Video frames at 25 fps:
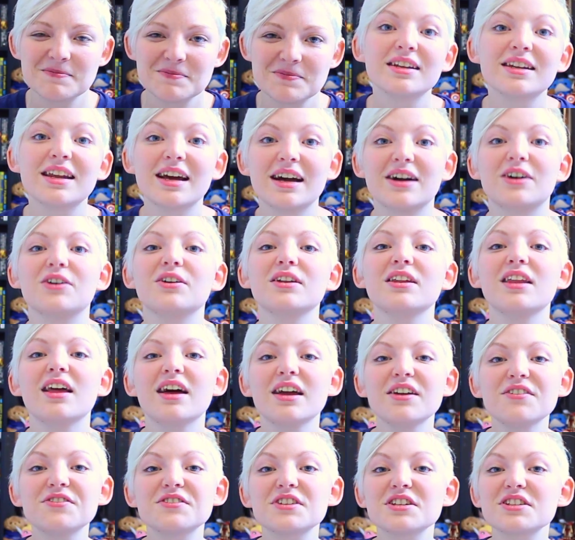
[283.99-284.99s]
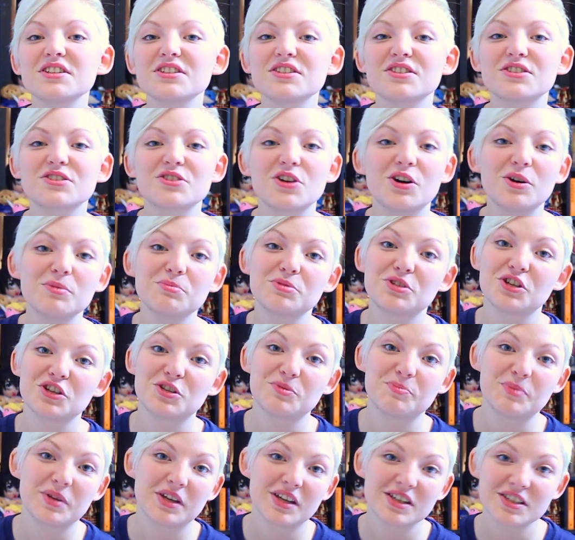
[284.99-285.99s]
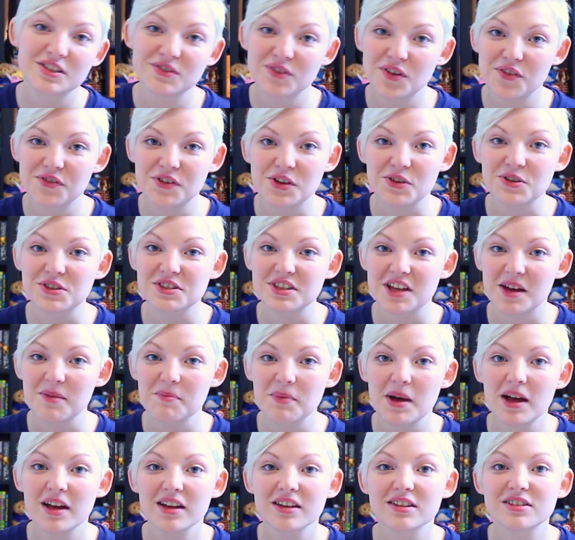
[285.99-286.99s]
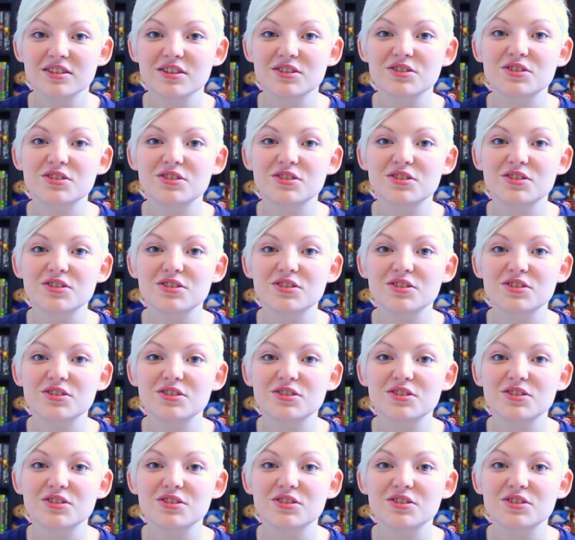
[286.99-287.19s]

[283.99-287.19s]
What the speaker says: Now, life doesn't stop just because of a few setbacks,